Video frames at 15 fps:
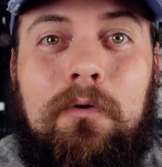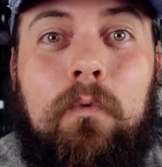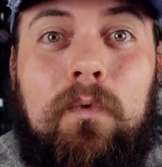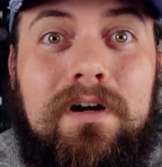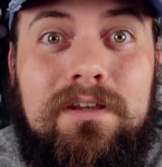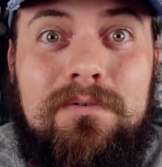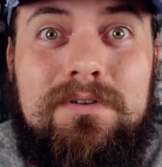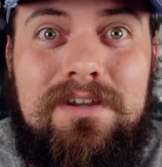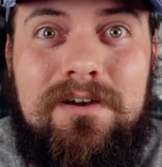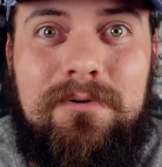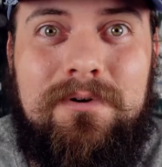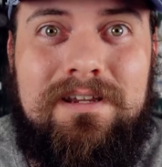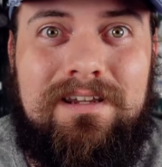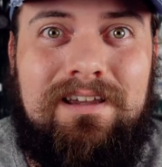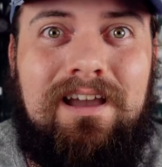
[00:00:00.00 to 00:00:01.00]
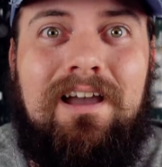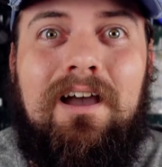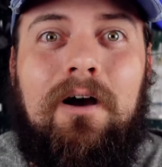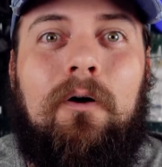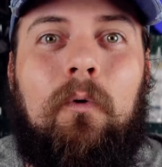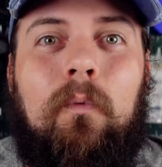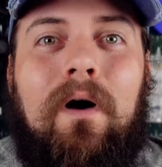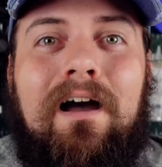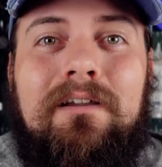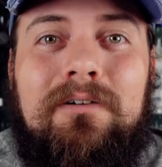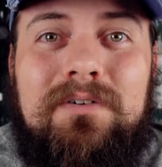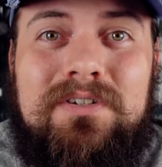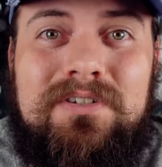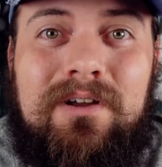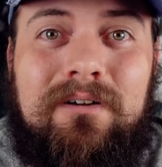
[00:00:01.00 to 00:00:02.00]
What are you doing? Why are you
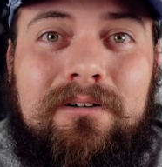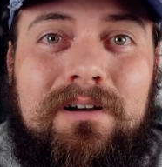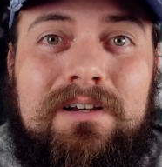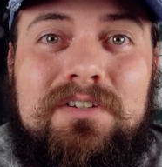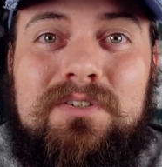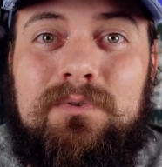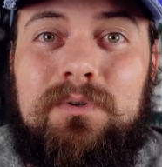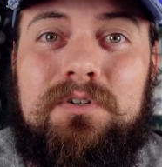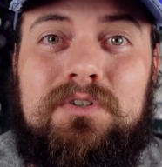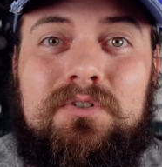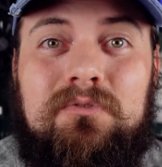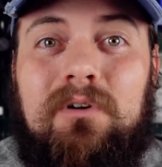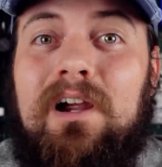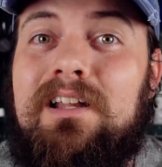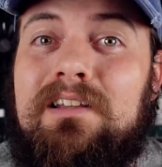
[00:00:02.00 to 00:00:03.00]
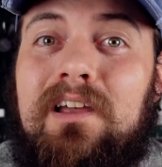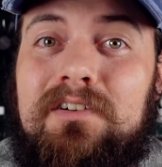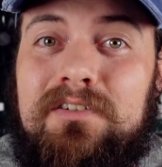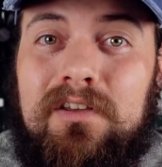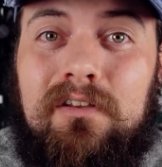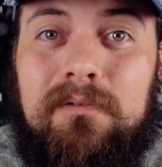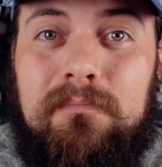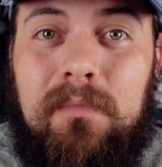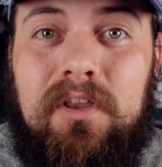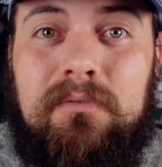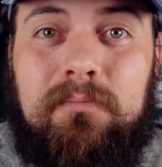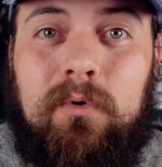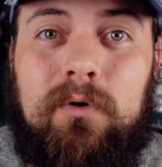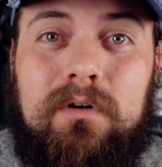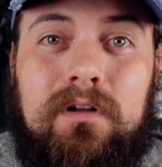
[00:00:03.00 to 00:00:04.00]
soldering storage directly onto the
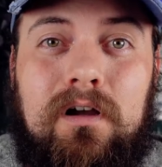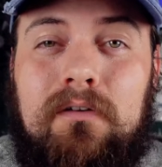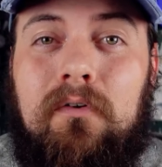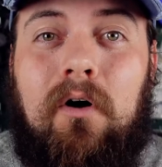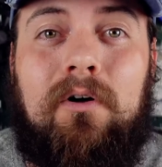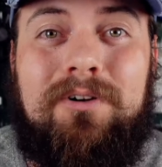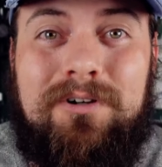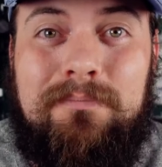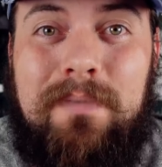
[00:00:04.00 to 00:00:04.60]
motherboard of all your